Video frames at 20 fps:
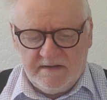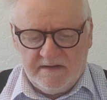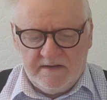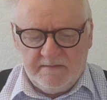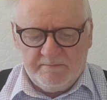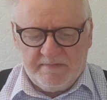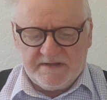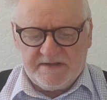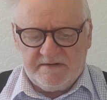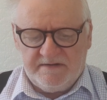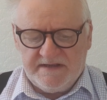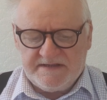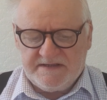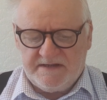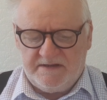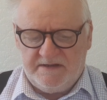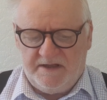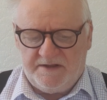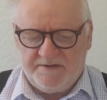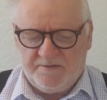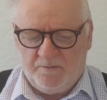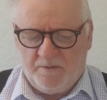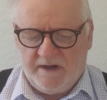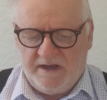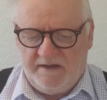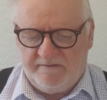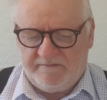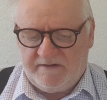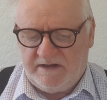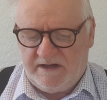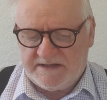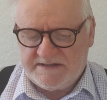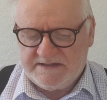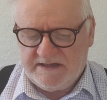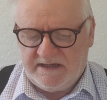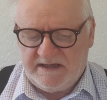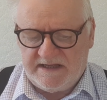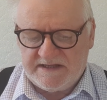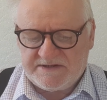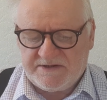but there is another way of
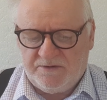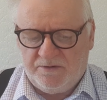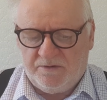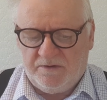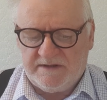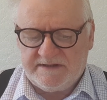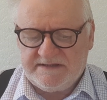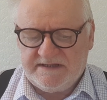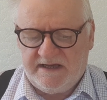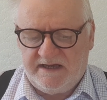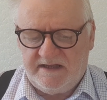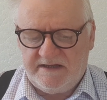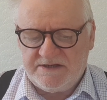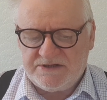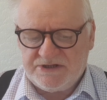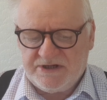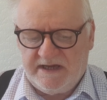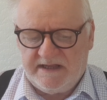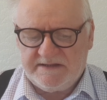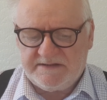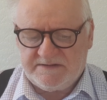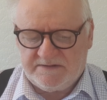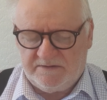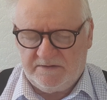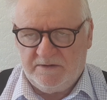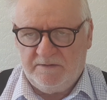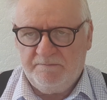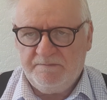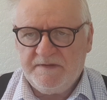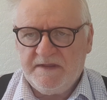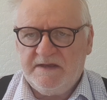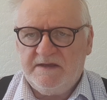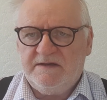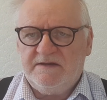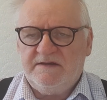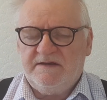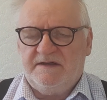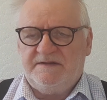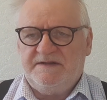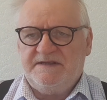cutting. It's called tangential,
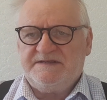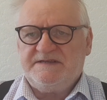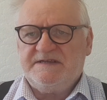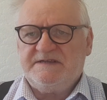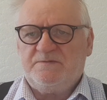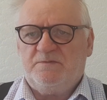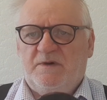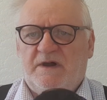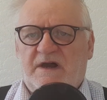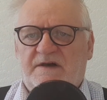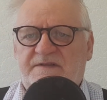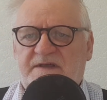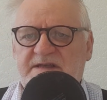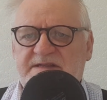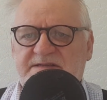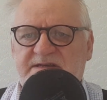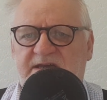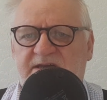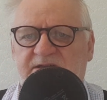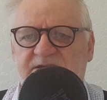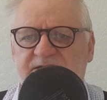and this is where they take a